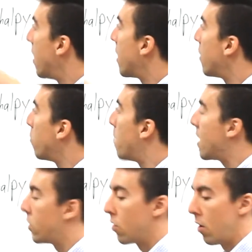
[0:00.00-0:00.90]
is
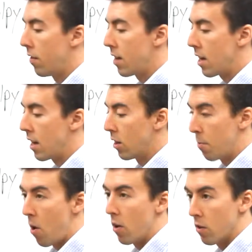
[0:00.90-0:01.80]
based on the
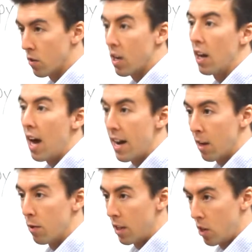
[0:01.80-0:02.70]
particles
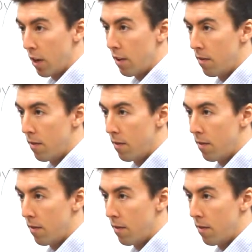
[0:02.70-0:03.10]
colliding with each other.